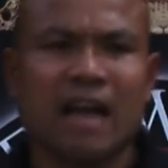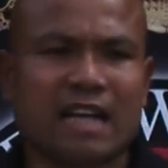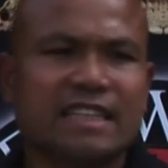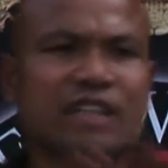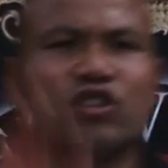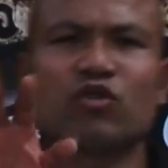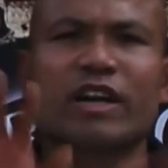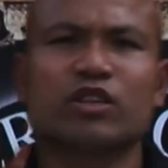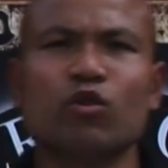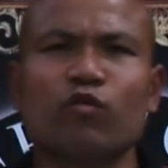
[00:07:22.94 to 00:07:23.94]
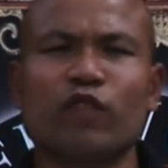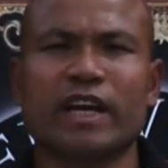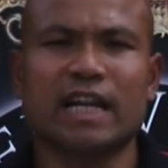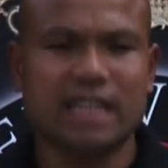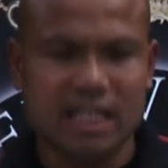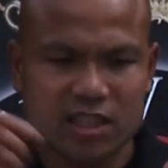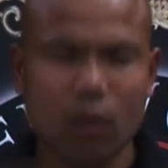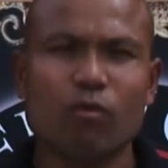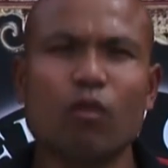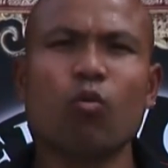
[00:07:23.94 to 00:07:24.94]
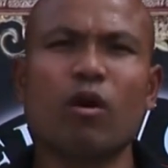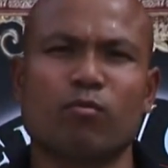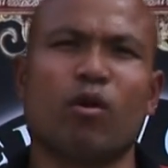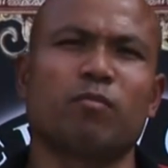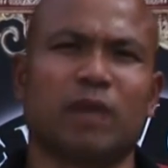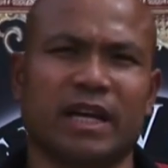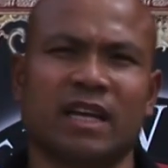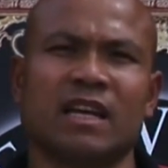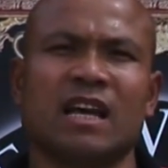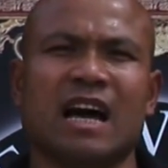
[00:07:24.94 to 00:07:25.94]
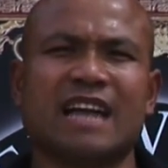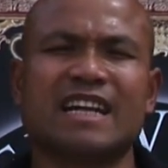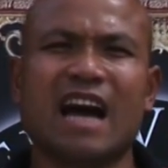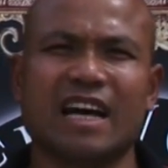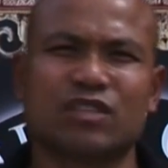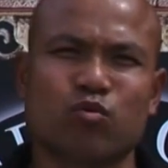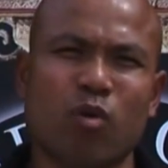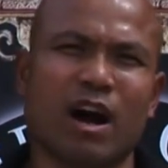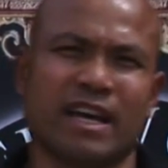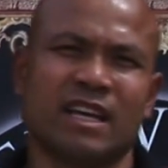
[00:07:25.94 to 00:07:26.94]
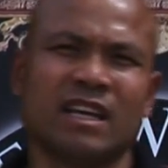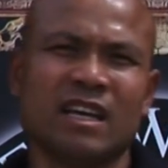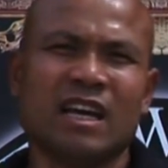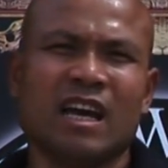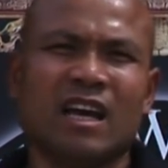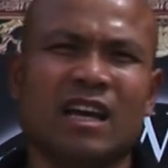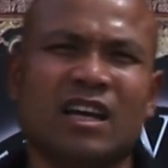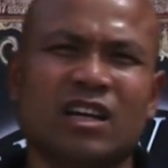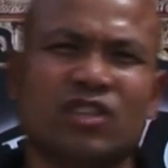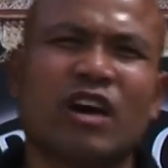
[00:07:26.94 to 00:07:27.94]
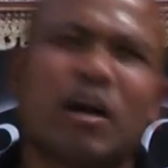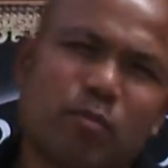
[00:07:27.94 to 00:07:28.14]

and then you try to do things and then it don't work properly. And that is why you have